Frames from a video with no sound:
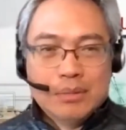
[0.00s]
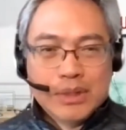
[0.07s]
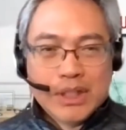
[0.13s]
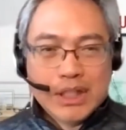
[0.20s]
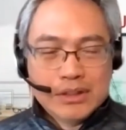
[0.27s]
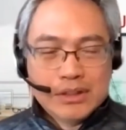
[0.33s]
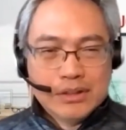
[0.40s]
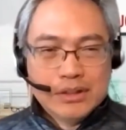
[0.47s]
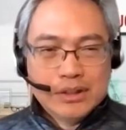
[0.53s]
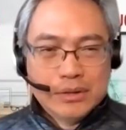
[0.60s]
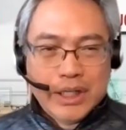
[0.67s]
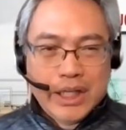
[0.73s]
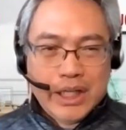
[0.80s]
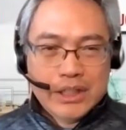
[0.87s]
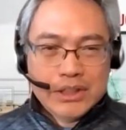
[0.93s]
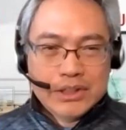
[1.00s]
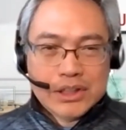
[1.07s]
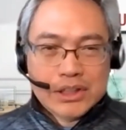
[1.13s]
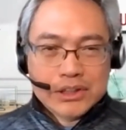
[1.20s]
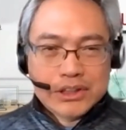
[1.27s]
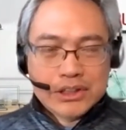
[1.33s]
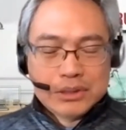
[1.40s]
Got to know
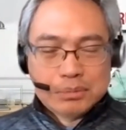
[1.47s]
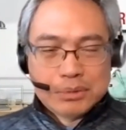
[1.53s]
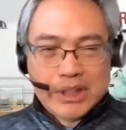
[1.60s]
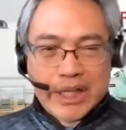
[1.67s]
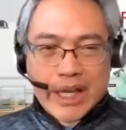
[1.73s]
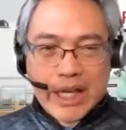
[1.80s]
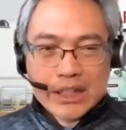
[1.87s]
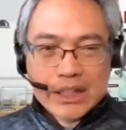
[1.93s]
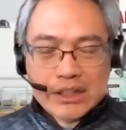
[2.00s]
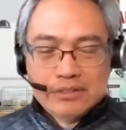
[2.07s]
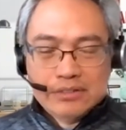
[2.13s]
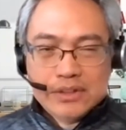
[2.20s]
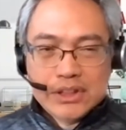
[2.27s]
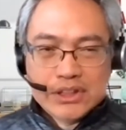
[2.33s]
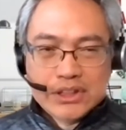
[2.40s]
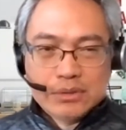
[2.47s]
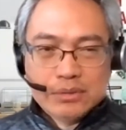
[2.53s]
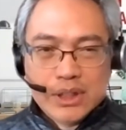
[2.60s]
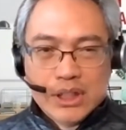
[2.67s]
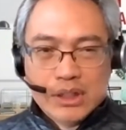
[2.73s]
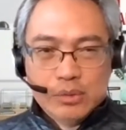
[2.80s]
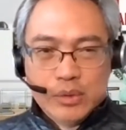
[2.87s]
Hazel. She's pretty active as
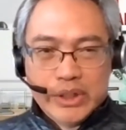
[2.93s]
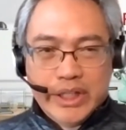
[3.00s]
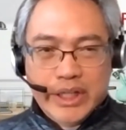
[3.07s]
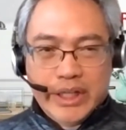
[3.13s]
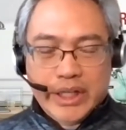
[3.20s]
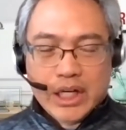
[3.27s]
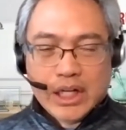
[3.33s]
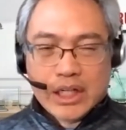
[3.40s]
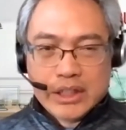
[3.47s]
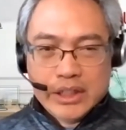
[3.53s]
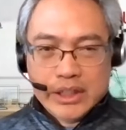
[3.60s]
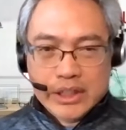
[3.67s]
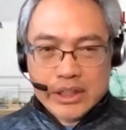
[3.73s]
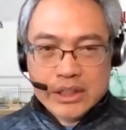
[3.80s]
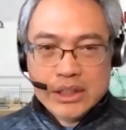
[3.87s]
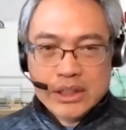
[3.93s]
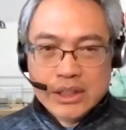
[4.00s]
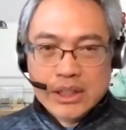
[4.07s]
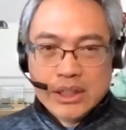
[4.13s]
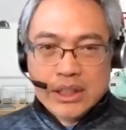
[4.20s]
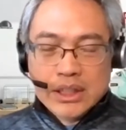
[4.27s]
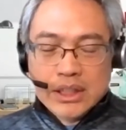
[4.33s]
well with the ARIA,
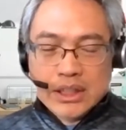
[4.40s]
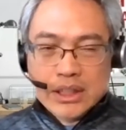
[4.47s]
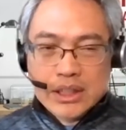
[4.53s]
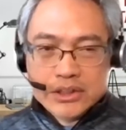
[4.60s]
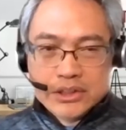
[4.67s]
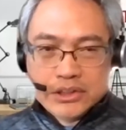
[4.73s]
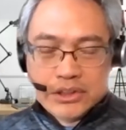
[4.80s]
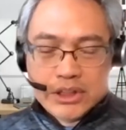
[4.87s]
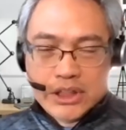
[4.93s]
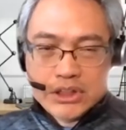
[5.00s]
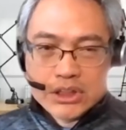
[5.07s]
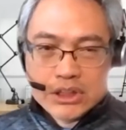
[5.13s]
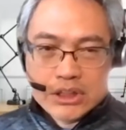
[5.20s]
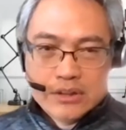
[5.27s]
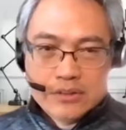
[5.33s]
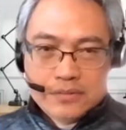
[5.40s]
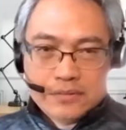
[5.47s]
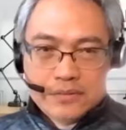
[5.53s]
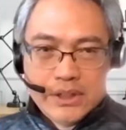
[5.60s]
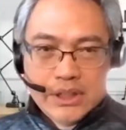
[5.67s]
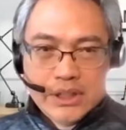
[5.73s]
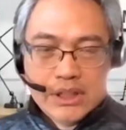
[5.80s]
Association of
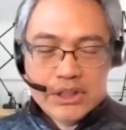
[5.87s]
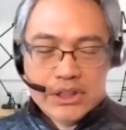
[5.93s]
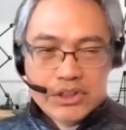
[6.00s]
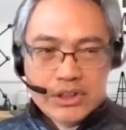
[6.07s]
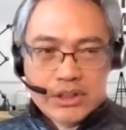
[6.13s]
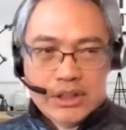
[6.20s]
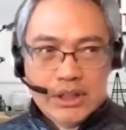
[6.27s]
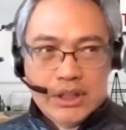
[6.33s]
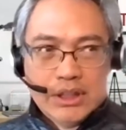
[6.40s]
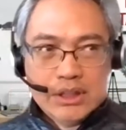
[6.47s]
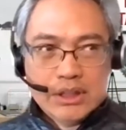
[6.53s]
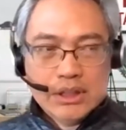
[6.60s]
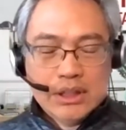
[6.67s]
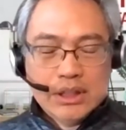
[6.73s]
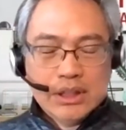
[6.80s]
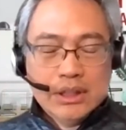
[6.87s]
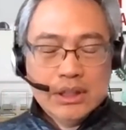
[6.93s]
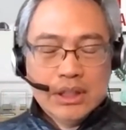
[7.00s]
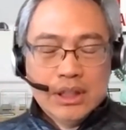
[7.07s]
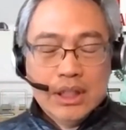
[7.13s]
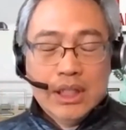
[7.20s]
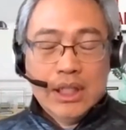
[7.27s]
Real Estate,
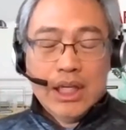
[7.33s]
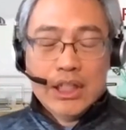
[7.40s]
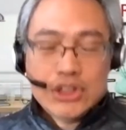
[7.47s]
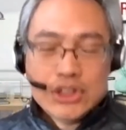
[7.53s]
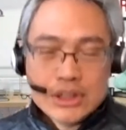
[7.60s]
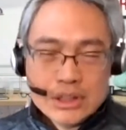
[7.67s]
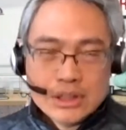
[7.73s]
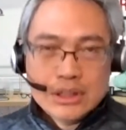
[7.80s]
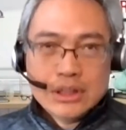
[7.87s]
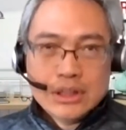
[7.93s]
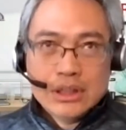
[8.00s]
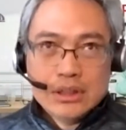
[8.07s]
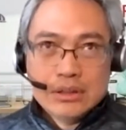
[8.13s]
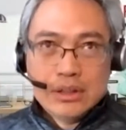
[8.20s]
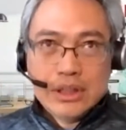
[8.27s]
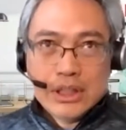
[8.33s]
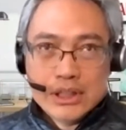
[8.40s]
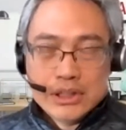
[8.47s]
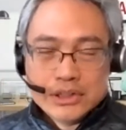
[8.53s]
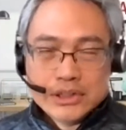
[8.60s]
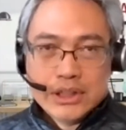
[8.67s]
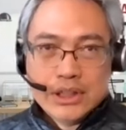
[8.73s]
Asian Real
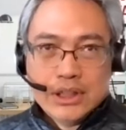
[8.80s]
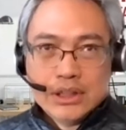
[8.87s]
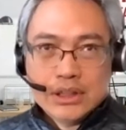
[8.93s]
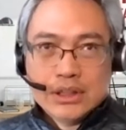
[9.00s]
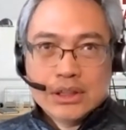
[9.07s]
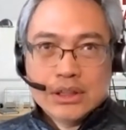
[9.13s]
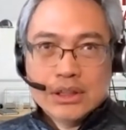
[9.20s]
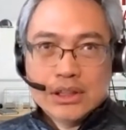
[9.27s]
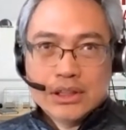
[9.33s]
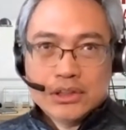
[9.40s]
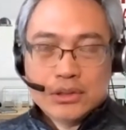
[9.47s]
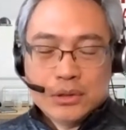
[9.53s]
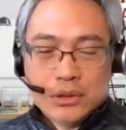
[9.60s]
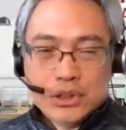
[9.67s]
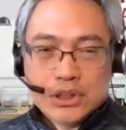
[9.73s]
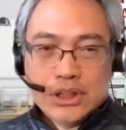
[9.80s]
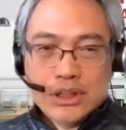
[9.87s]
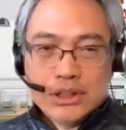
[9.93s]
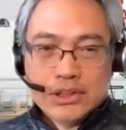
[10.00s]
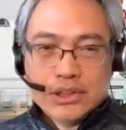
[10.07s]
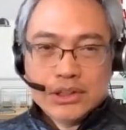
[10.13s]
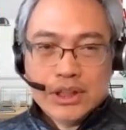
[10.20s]
Estate
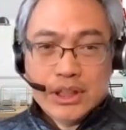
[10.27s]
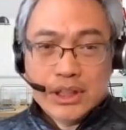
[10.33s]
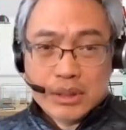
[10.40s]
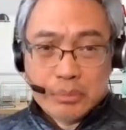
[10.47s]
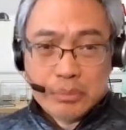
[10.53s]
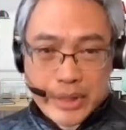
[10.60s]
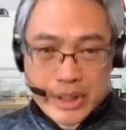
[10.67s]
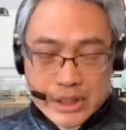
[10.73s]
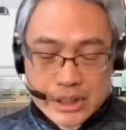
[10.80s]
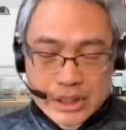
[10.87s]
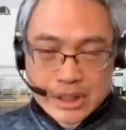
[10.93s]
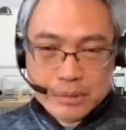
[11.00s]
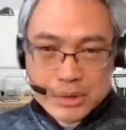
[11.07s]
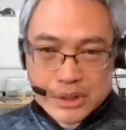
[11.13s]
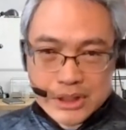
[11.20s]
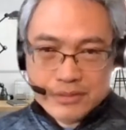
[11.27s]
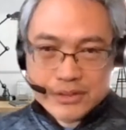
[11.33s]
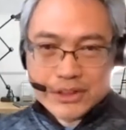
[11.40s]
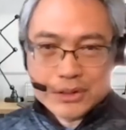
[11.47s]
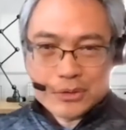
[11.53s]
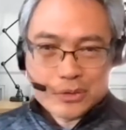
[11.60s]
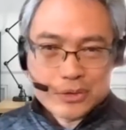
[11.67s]
Associates in America, I believe
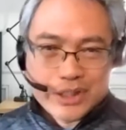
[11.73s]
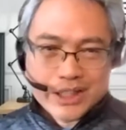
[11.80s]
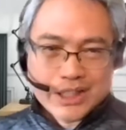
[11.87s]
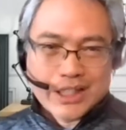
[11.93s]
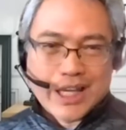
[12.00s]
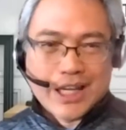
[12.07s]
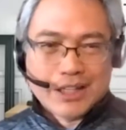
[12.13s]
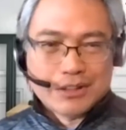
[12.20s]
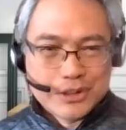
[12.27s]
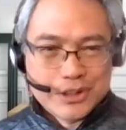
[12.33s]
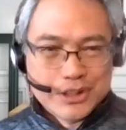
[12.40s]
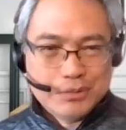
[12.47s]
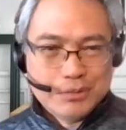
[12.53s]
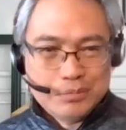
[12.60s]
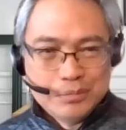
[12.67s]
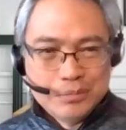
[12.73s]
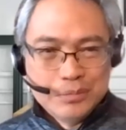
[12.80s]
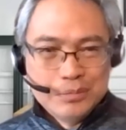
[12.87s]
is the correct acronym.